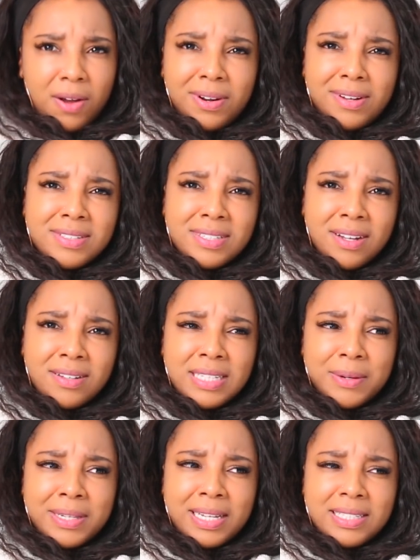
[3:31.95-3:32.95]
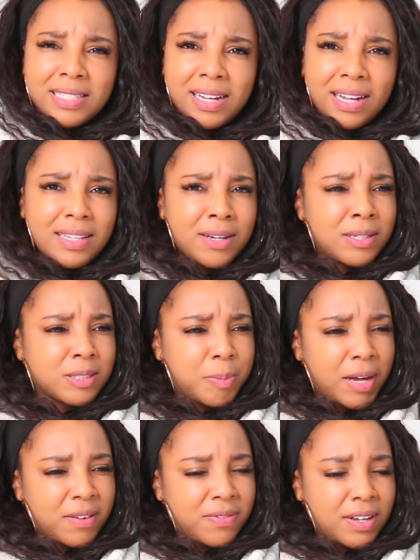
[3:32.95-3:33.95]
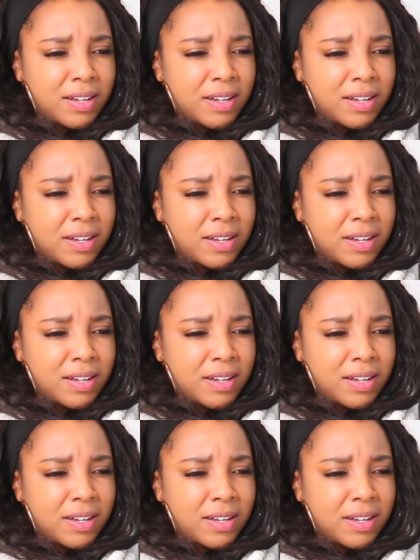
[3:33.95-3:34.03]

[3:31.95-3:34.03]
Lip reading: All those songs he released, he got that on Spotify.